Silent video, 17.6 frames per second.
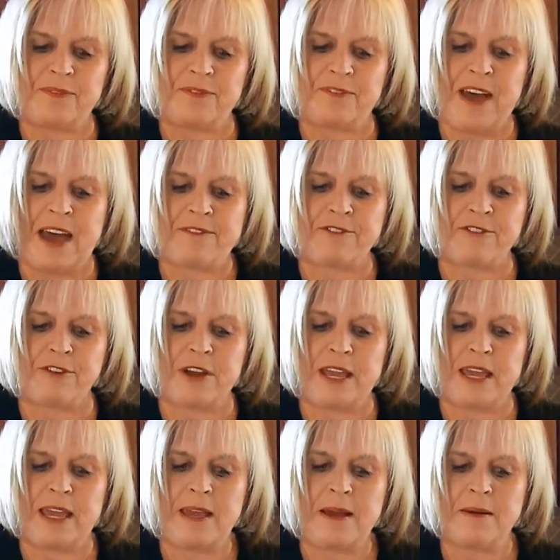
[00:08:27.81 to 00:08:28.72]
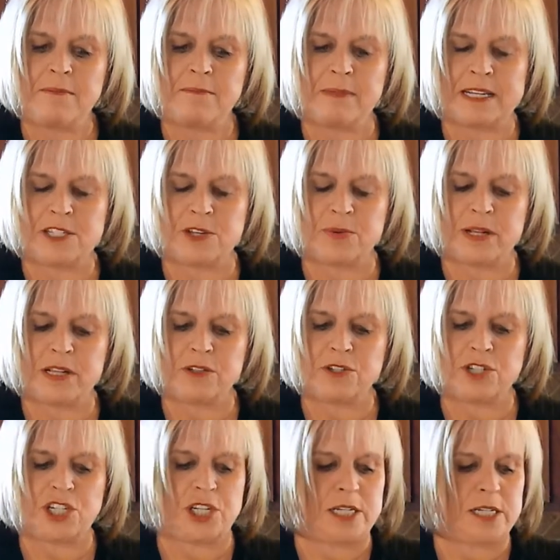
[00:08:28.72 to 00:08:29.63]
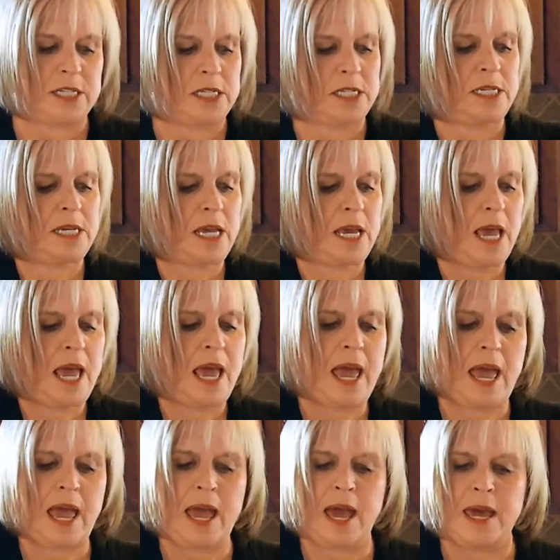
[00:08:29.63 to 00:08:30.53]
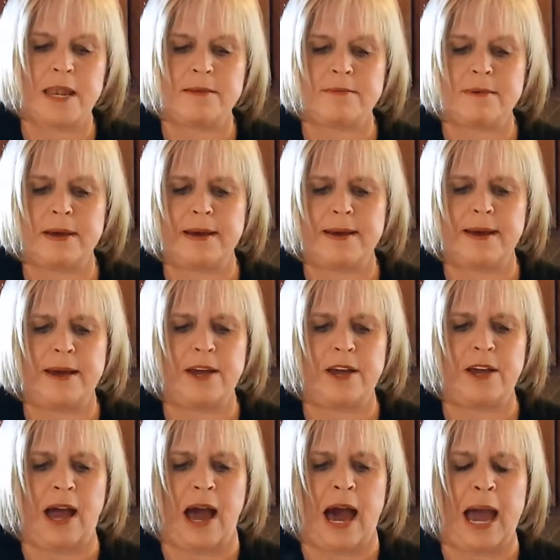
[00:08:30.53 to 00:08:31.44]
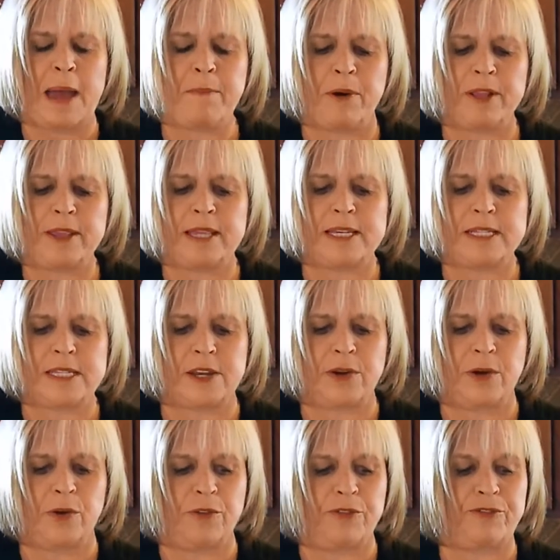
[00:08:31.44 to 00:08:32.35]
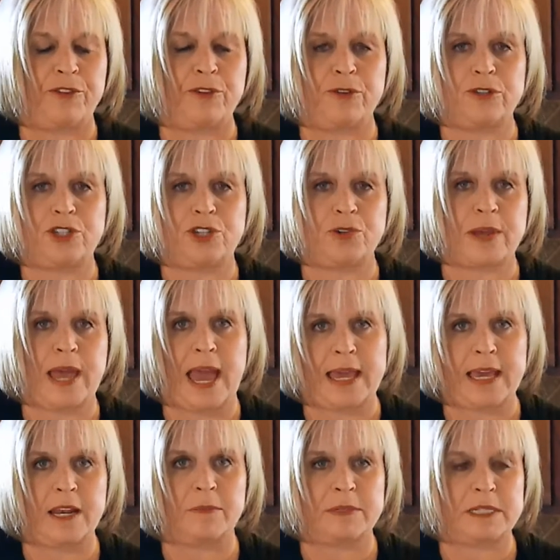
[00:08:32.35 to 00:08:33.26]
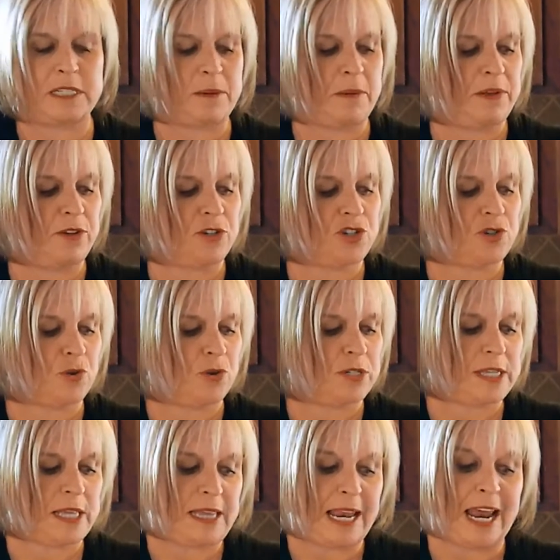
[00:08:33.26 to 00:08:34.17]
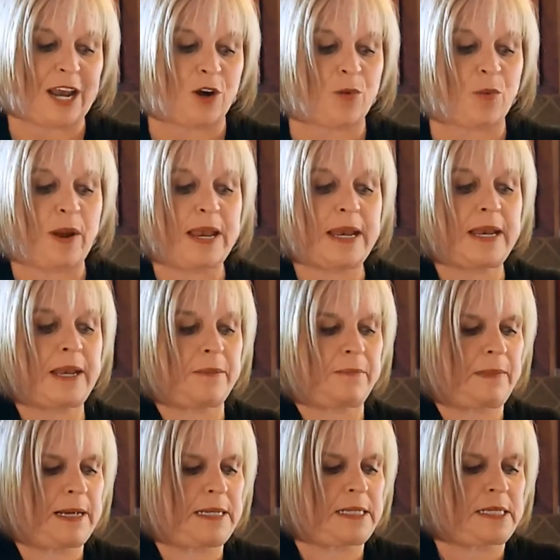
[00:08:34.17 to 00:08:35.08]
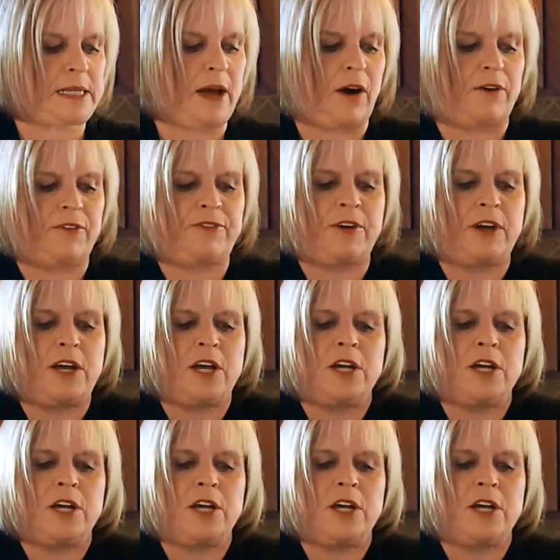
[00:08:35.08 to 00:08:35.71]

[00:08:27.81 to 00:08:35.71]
Fat-free mozzarella cheese, and I bought this at Whole Foods. You can't get them at some other stores, and then I grated it myself.